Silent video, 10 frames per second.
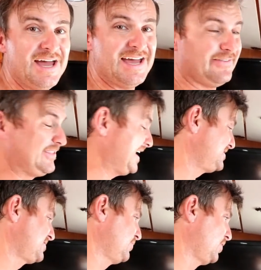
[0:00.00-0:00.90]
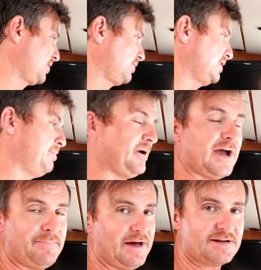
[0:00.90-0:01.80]
If that doesn't work, we're gonna
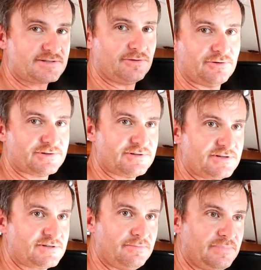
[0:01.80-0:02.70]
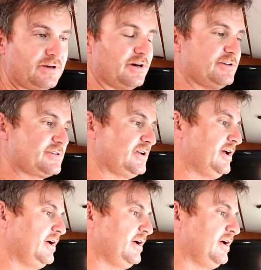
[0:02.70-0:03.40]
bypass the whole system, because